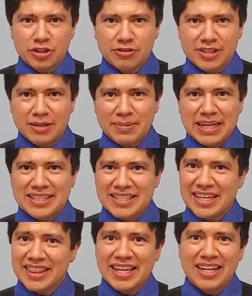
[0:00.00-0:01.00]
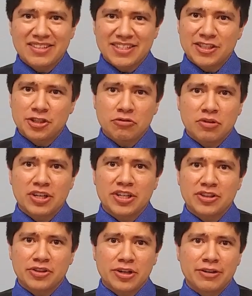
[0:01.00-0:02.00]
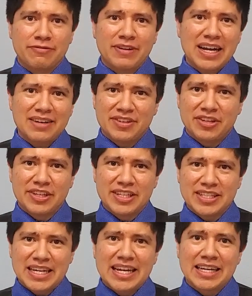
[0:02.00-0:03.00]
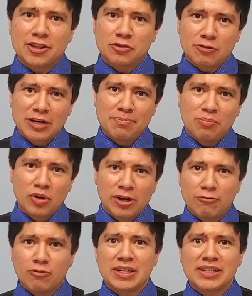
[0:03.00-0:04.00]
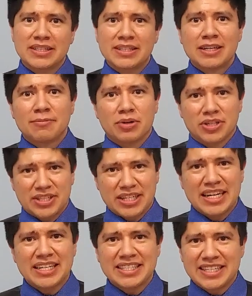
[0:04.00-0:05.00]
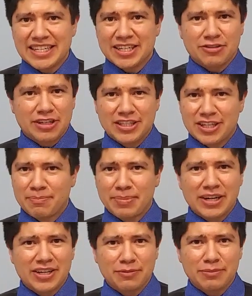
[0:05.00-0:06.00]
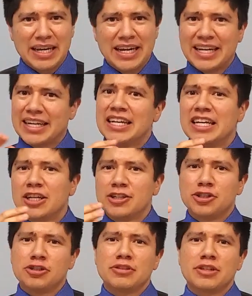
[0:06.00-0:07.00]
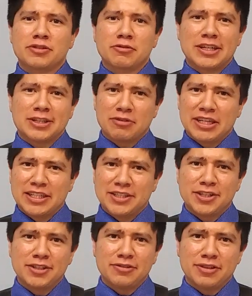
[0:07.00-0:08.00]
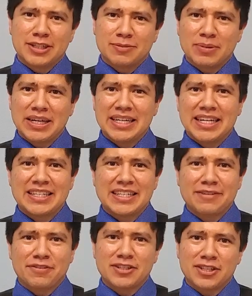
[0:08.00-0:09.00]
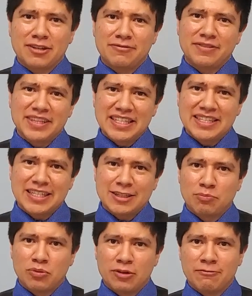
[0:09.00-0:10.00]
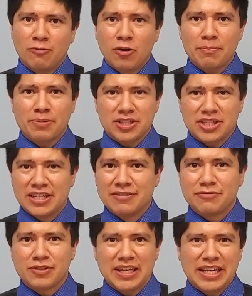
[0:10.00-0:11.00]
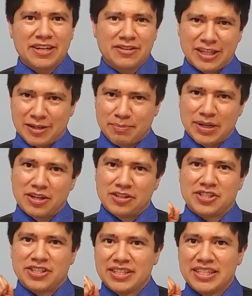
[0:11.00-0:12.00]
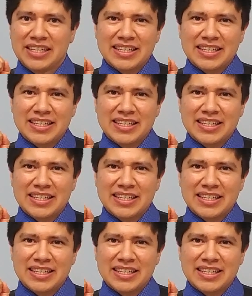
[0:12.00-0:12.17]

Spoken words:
shows up at 10,235 units, a 3.1% decrease compared to May. June of 2022 displayed a difference of 56.4% for the yearly comparison.